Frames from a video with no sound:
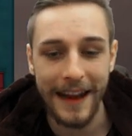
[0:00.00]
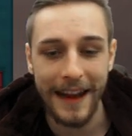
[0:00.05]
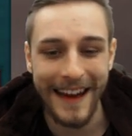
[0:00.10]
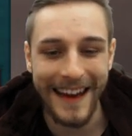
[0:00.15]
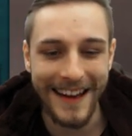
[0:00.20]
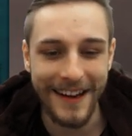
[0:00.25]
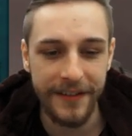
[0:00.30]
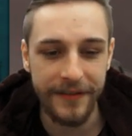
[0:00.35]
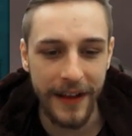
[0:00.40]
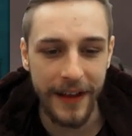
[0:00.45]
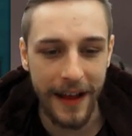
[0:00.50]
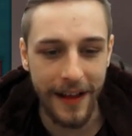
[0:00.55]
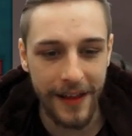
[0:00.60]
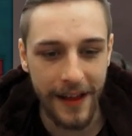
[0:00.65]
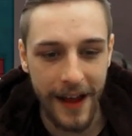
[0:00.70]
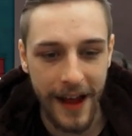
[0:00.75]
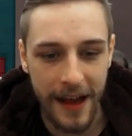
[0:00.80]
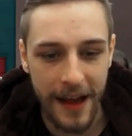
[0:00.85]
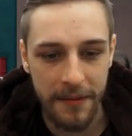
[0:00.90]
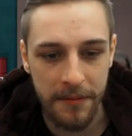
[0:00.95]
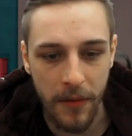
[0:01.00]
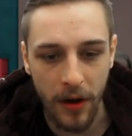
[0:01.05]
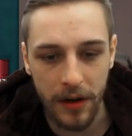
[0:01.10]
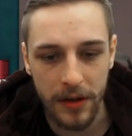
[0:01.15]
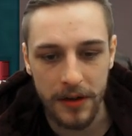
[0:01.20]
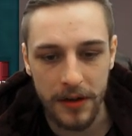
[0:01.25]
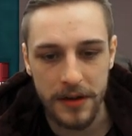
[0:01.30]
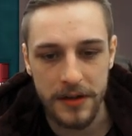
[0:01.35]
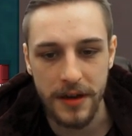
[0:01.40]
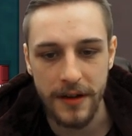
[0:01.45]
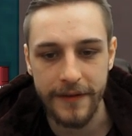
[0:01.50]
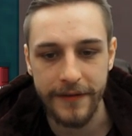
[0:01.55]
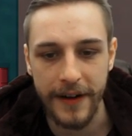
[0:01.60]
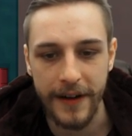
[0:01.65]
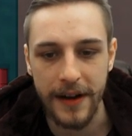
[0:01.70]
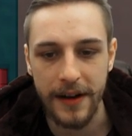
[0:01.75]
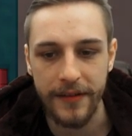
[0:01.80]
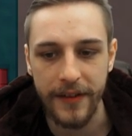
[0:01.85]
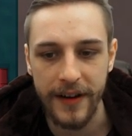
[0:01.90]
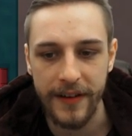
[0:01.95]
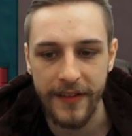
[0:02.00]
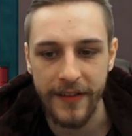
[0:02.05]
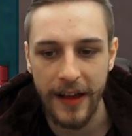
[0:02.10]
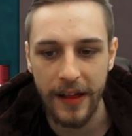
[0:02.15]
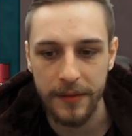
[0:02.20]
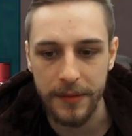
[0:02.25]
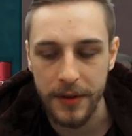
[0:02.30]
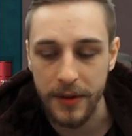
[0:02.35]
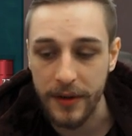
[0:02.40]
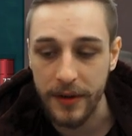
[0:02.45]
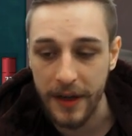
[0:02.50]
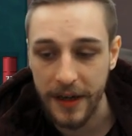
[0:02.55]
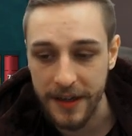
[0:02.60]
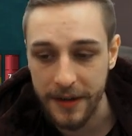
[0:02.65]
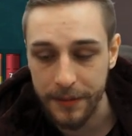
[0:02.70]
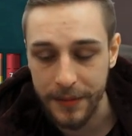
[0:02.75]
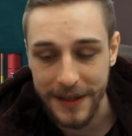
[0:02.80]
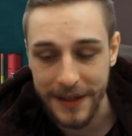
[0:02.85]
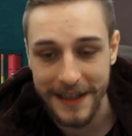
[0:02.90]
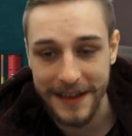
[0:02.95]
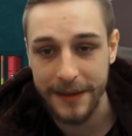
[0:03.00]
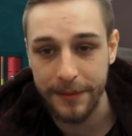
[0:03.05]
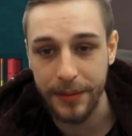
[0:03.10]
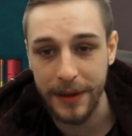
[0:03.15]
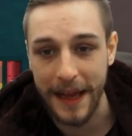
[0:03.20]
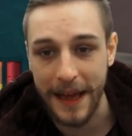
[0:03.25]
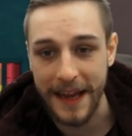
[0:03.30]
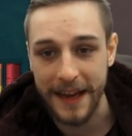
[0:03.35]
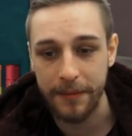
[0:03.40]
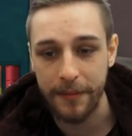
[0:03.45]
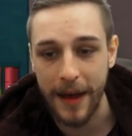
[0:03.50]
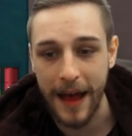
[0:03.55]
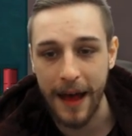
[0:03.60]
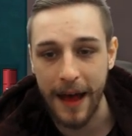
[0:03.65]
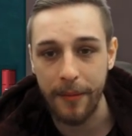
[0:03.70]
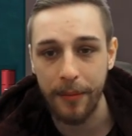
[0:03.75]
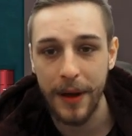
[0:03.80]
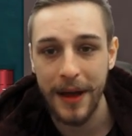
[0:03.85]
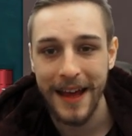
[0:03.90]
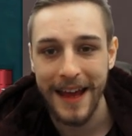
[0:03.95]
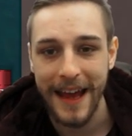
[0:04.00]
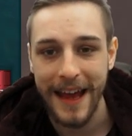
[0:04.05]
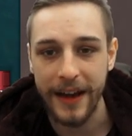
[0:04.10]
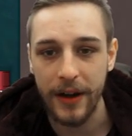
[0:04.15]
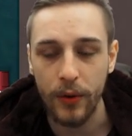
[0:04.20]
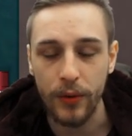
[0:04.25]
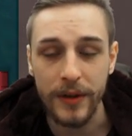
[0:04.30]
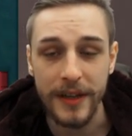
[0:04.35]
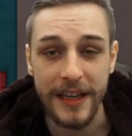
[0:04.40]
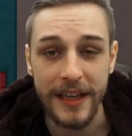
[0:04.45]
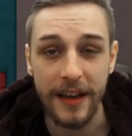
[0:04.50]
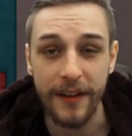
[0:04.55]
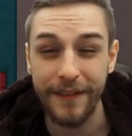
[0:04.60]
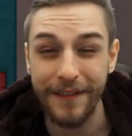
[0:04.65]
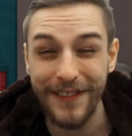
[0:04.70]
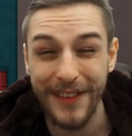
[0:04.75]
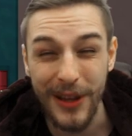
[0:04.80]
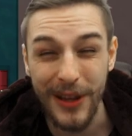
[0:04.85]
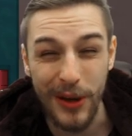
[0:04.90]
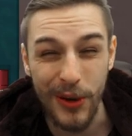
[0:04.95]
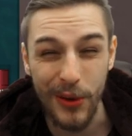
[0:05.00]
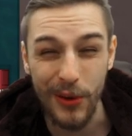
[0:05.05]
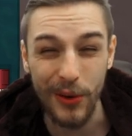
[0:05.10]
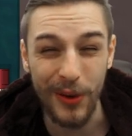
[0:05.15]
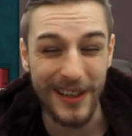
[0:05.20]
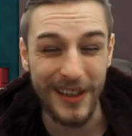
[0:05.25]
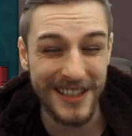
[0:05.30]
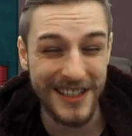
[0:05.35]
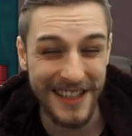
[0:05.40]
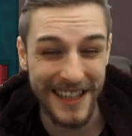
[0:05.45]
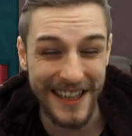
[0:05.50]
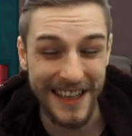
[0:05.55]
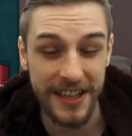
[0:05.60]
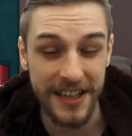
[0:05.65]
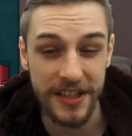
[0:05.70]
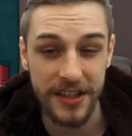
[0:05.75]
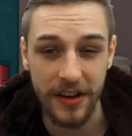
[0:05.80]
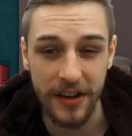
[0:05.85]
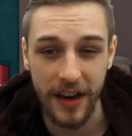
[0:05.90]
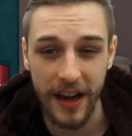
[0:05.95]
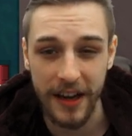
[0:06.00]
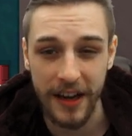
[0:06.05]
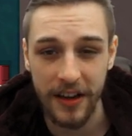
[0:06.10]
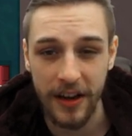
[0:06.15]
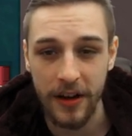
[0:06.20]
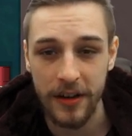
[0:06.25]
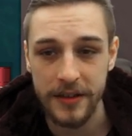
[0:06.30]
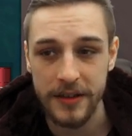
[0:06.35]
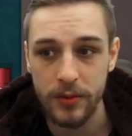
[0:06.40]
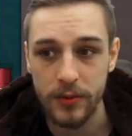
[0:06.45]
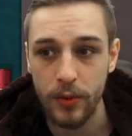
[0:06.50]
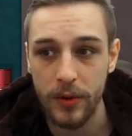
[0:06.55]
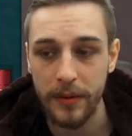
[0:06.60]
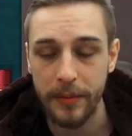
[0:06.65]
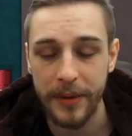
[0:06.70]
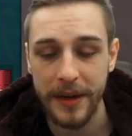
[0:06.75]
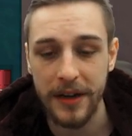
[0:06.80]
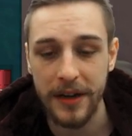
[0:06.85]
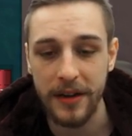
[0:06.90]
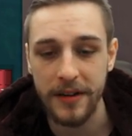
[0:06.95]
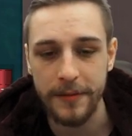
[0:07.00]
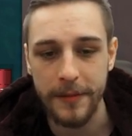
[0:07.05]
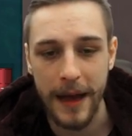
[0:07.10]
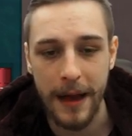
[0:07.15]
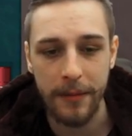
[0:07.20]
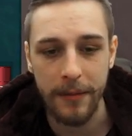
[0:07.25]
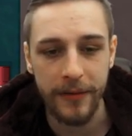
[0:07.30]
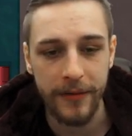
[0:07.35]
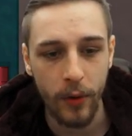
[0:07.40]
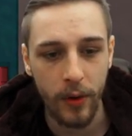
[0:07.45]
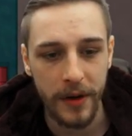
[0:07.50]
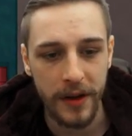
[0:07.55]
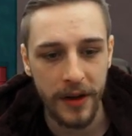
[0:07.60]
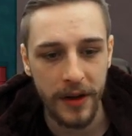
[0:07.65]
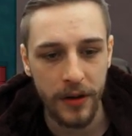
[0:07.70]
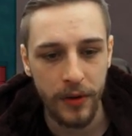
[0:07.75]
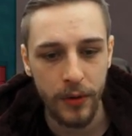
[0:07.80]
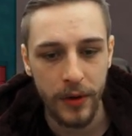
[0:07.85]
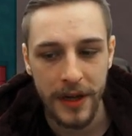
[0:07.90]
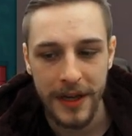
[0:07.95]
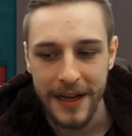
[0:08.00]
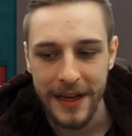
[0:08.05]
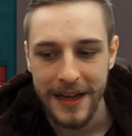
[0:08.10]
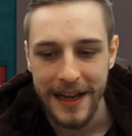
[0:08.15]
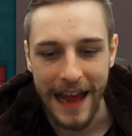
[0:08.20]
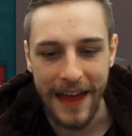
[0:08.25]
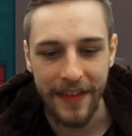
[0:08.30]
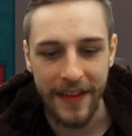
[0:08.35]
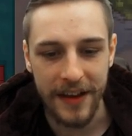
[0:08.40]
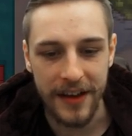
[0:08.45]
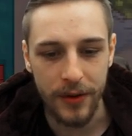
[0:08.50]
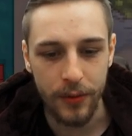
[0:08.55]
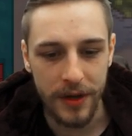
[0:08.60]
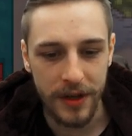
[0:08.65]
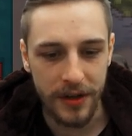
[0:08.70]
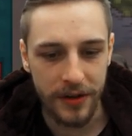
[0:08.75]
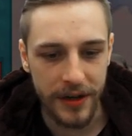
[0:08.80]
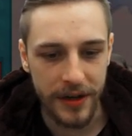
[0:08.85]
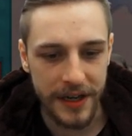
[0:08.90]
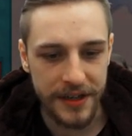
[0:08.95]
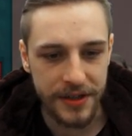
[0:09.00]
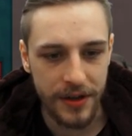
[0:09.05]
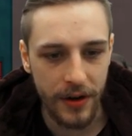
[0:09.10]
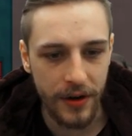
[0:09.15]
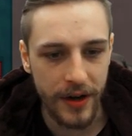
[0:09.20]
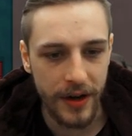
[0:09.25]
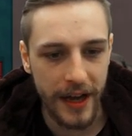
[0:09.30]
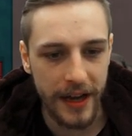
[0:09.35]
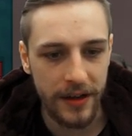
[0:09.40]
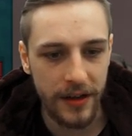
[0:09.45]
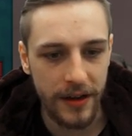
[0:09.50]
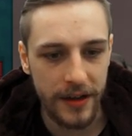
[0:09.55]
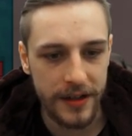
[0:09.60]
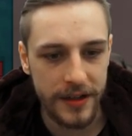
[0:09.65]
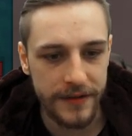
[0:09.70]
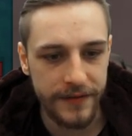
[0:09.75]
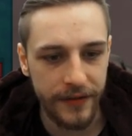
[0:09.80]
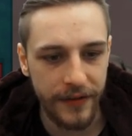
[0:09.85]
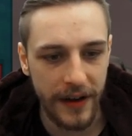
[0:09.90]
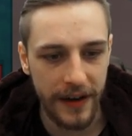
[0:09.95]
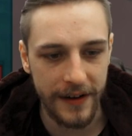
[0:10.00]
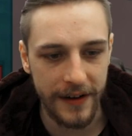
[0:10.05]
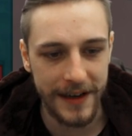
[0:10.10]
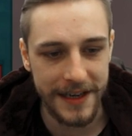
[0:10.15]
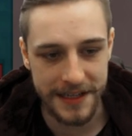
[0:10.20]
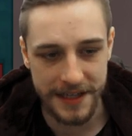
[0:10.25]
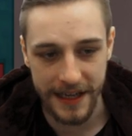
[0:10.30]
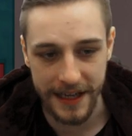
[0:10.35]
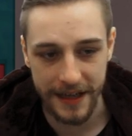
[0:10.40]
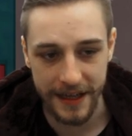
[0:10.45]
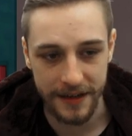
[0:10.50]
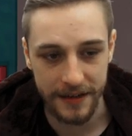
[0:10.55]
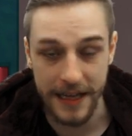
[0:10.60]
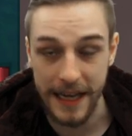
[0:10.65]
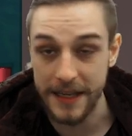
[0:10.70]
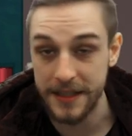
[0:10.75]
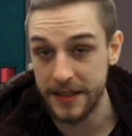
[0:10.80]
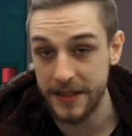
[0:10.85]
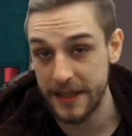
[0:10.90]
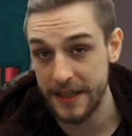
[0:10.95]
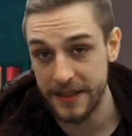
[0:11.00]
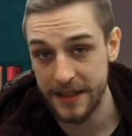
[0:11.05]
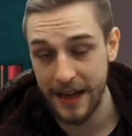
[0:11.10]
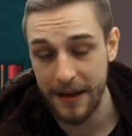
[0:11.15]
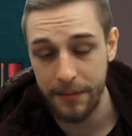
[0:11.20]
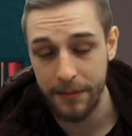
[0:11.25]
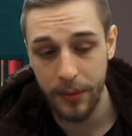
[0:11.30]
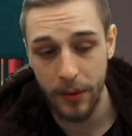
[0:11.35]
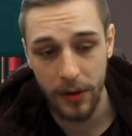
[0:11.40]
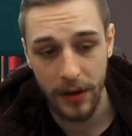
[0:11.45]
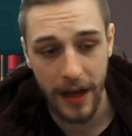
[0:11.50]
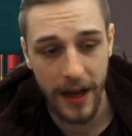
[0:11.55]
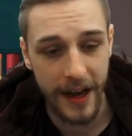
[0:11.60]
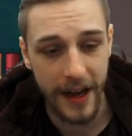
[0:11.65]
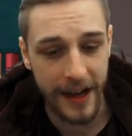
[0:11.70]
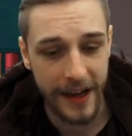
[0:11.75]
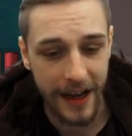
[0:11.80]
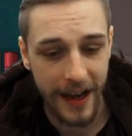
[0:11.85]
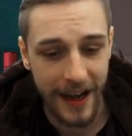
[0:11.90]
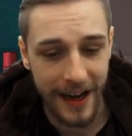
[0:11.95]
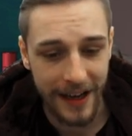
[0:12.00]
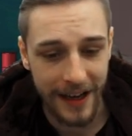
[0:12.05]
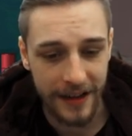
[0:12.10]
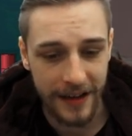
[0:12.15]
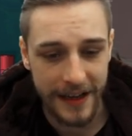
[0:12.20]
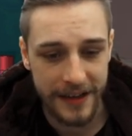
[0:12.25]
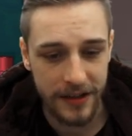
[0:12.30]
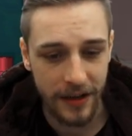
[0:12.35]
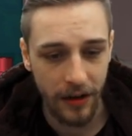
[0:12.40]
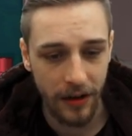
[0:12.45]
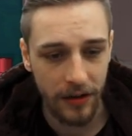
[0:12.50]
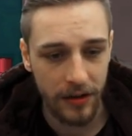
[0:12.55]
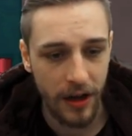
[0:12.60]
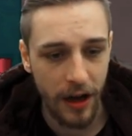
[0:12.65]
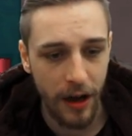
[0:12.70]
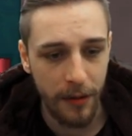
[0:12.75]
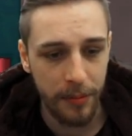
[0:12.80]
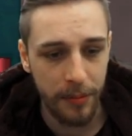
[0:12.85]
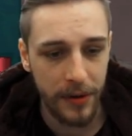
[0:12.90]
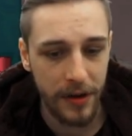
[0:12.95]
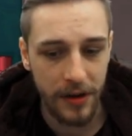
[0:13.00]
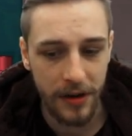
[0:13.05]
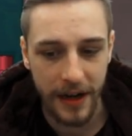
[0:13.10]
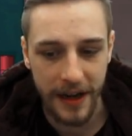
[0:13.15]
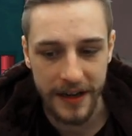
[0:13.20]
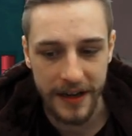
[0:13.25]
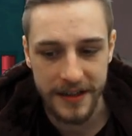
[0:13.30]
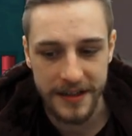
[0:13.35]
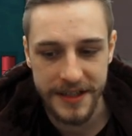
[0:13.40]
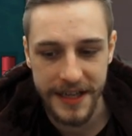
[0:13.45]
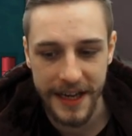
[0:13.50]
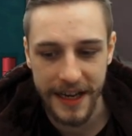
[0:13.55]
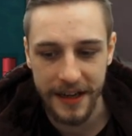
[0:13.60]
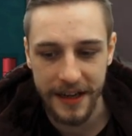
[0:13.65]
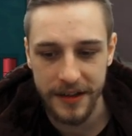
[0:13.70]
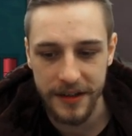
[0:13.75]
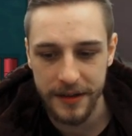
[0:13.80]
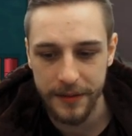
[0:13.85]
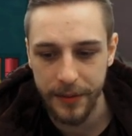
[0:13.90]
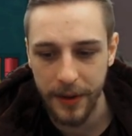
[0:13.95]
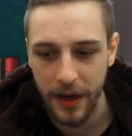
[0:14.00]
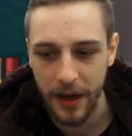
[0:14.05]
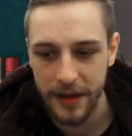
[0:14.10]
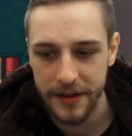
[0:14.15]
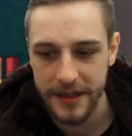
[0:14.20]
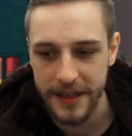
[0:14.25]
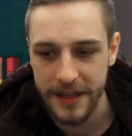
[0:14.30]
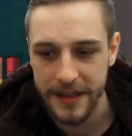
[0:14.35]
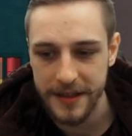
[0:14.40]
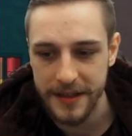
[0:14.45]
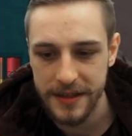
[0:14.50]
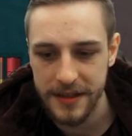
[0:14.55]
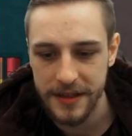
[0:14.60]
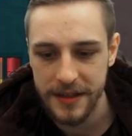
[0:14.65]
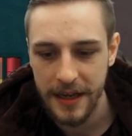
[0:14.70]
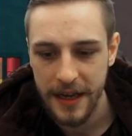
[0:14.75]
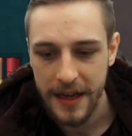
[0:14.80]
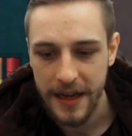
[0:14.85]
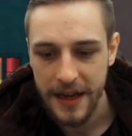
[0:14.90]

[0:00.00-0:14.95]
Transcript: in Valheim, markers are very, very valuable. You've got a completely blank map, and only a few certain icons will appear on the map for you. And then you want to create your own icons for various things. As an example, I highlight all copper and tin deposits